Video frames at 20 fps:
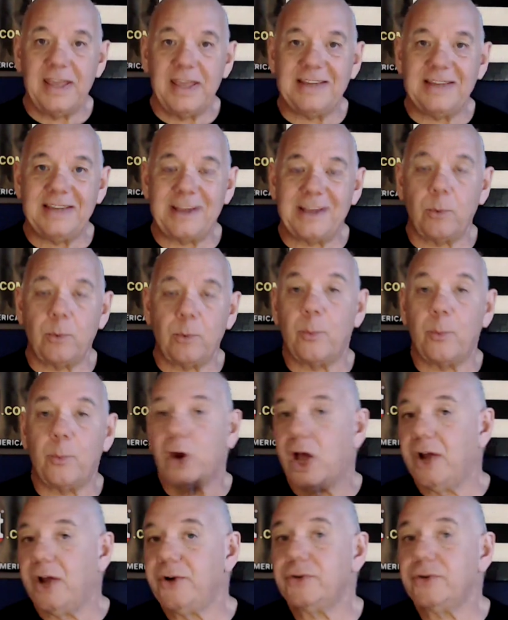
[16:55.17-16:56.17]
is that when we're
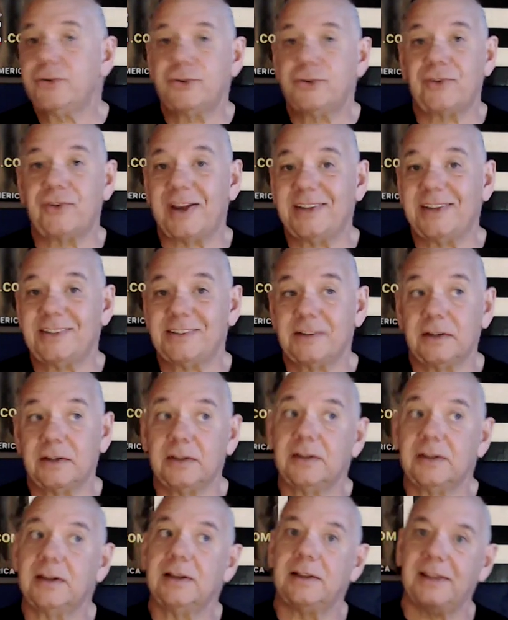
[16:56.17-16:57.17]
under stress,
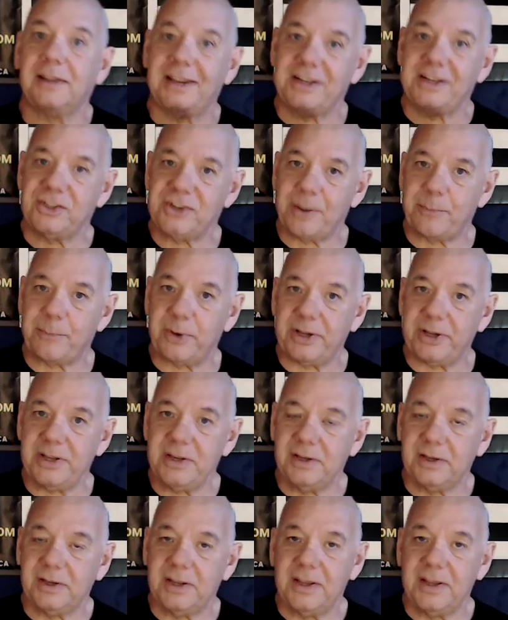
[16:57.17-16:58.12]
like jeopardy,